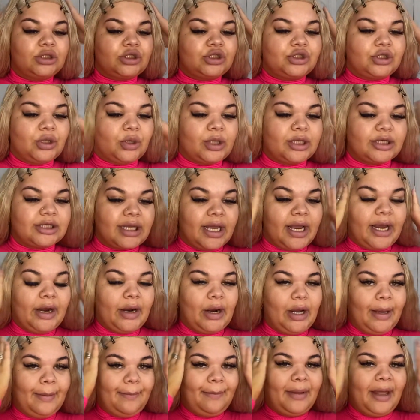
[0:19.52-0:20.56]
throw this hair
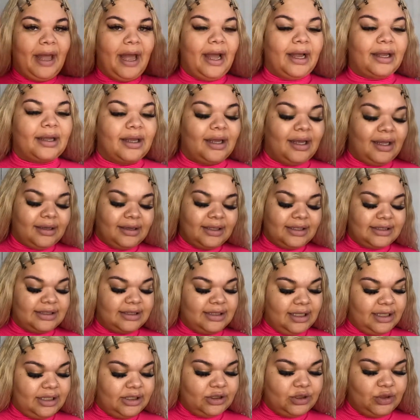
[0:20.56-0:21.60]
on back and let's
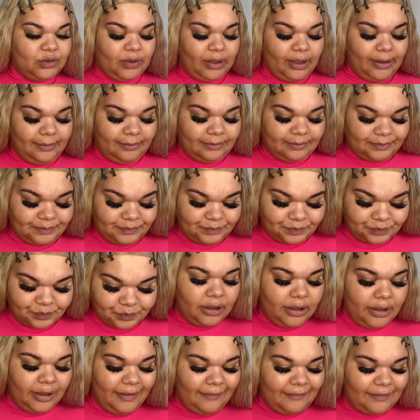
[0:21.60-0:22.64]
get into it.
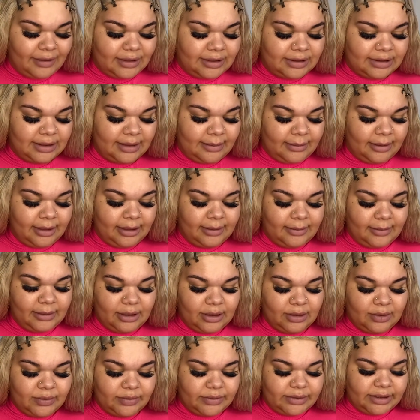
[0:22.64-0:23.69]
First, I'm going to be
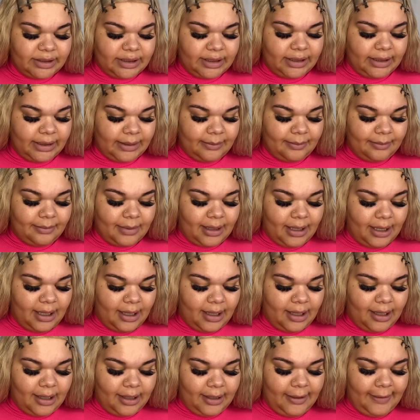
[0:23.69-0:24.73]
using
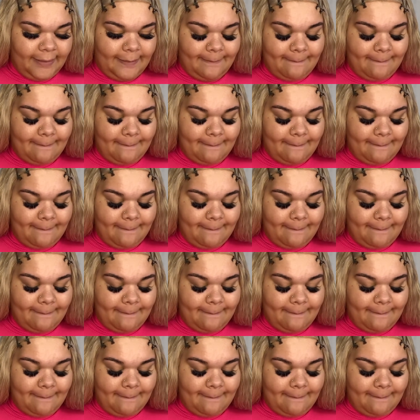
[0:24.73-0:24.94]
my